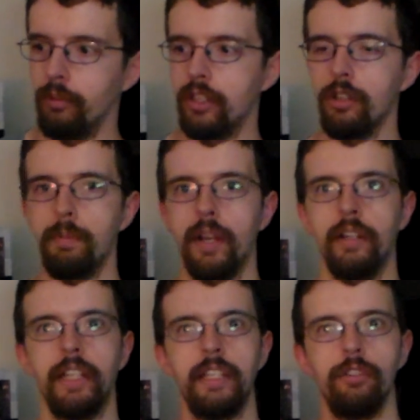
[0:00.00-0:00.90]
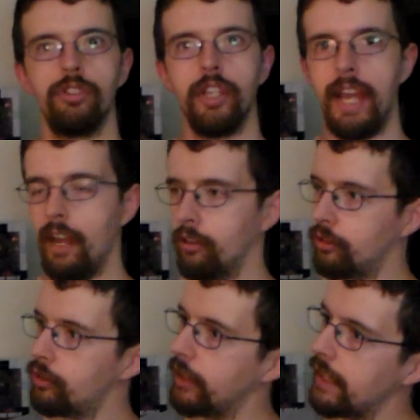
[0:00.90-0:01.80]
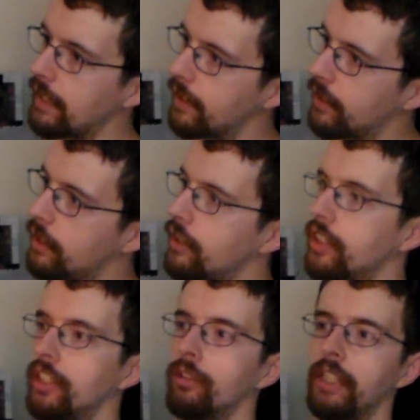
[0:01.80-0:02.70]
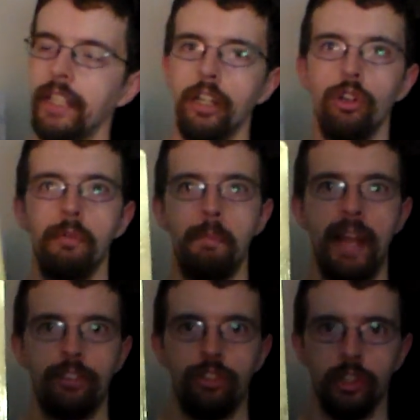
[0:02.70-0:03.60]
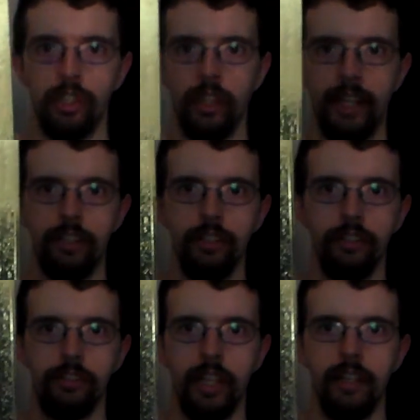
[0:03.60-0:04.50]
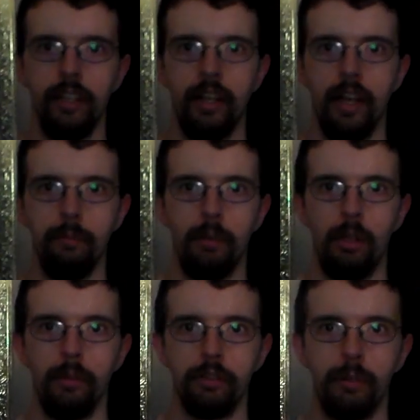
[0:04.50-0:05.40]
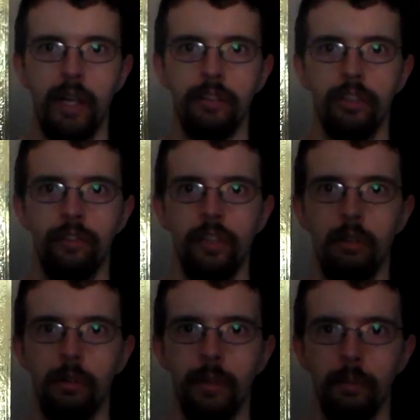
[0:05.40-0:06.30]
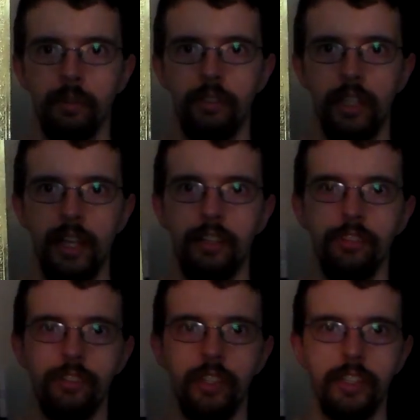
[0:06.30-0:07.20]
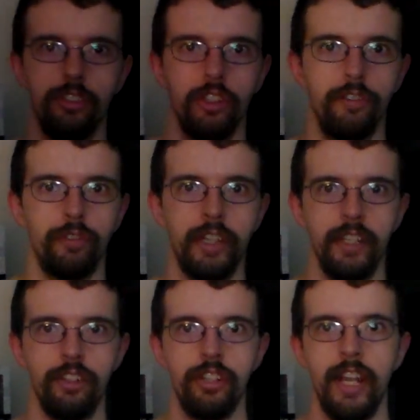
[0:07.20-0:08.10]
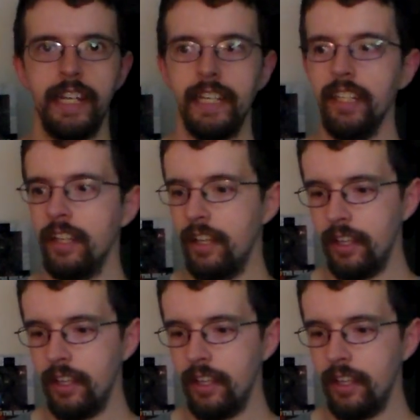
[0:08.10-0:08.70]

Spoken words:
which apparently used to house the Yu-Gi-Oh Master Collection set. I'm almost positive y'all won't be able to see that because this thing's so freaking shiny.